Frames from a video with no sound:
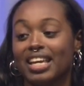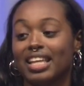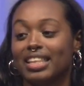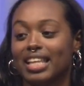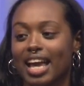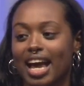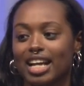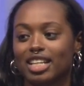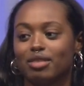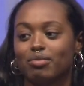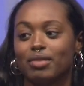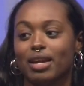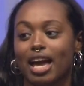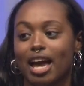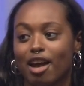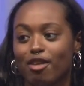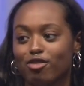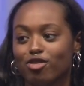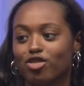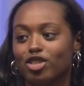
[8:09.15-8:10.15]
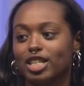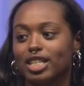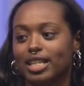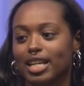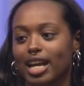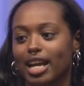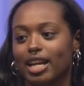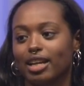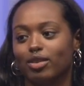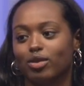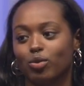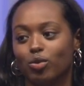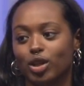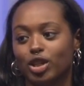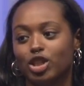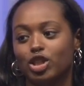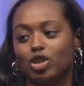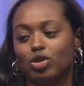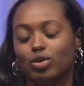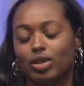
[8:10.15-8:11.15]
They asked me every day,
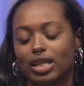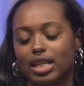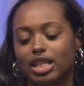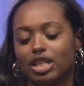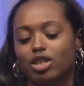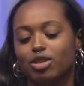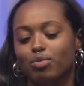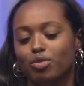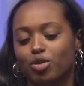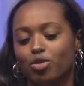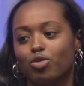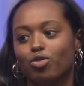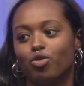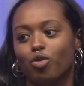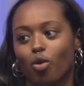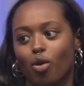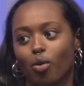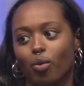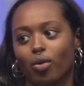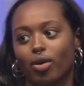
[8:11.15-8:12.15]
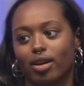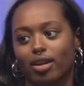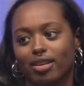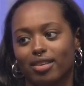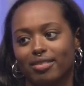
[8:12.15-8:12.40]
what do you need to move forward?